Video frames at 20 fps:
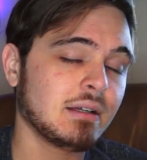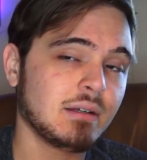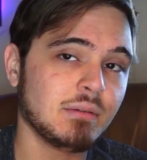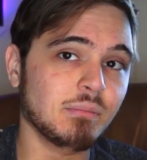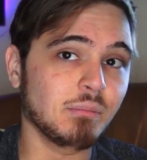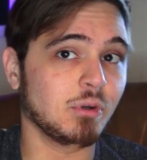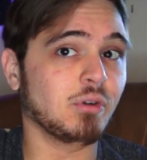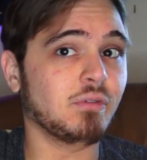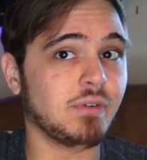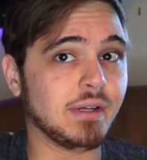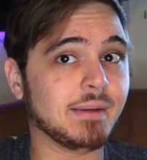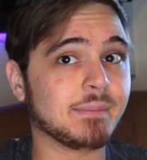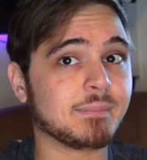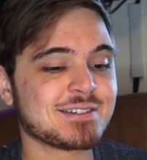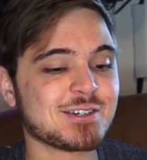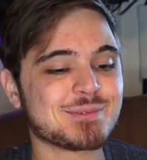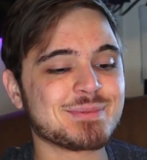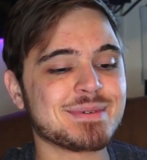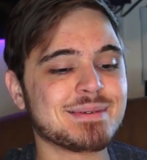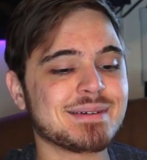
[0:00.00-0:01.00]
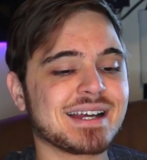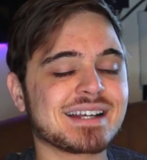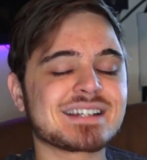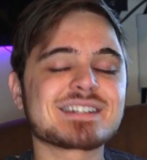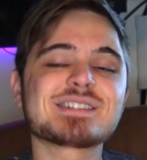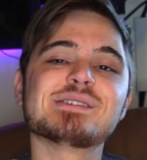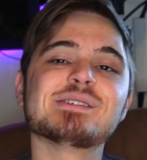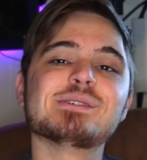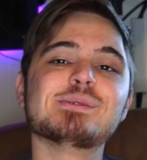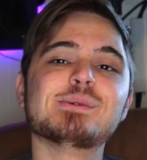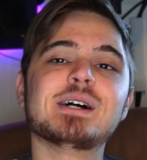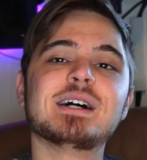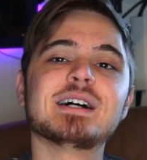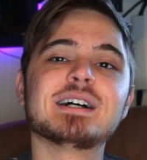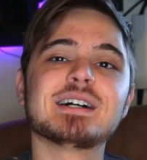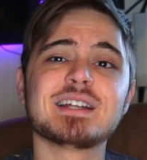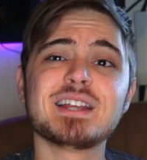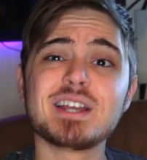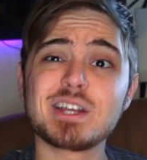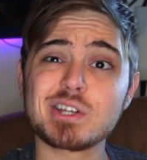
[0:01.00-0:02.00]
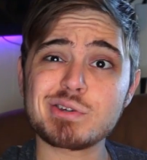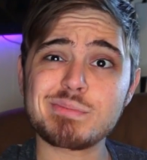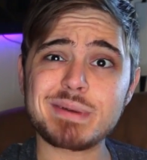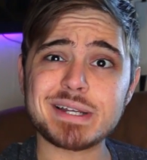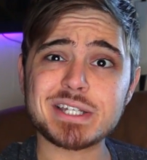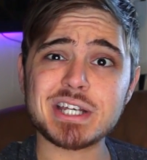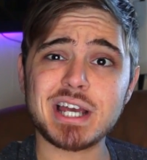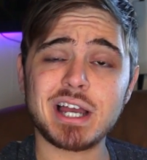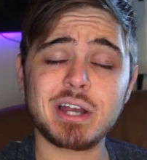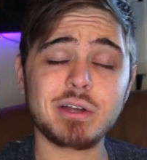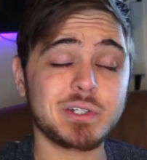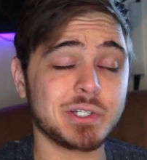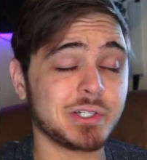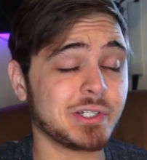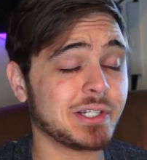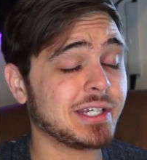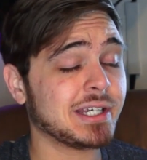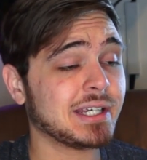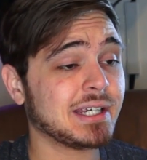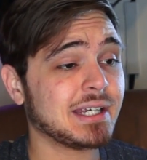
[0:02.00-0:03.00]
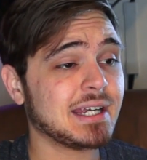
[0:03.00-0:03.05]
movie. Took me back to my childhood.